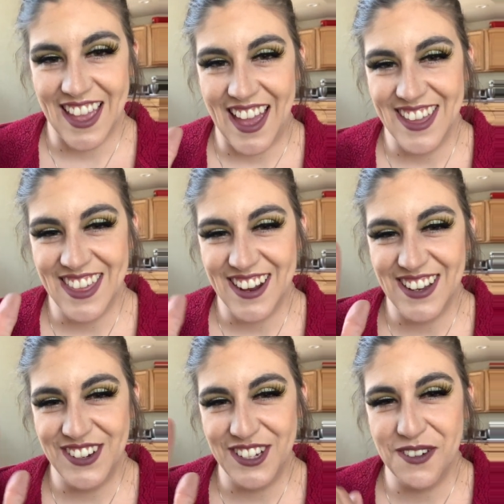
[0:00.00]
Hi there,
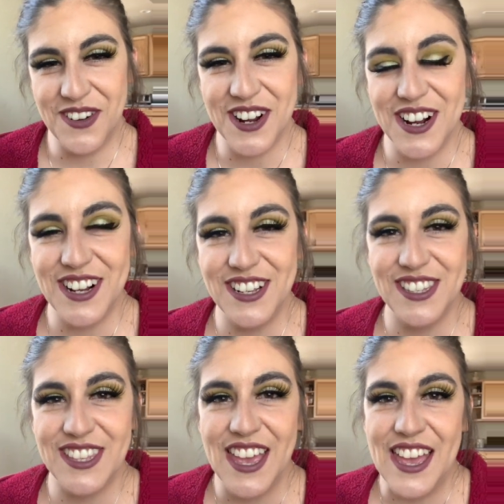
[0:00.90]
YouTubers.
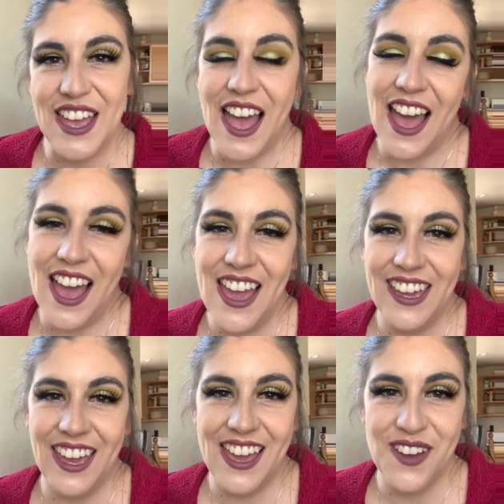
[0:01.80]
I
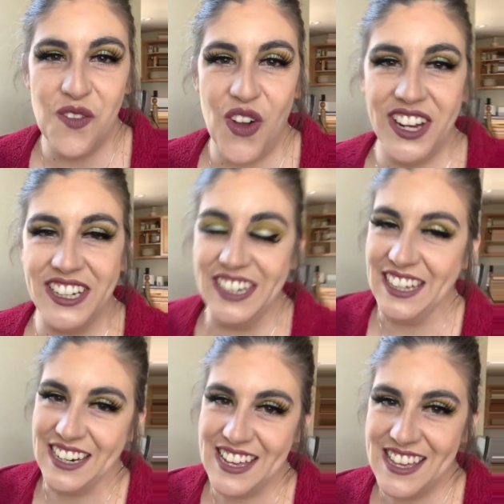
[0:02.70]
am
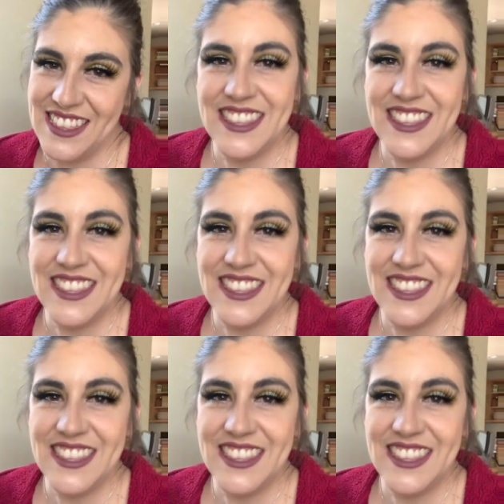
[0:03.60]
Juanita.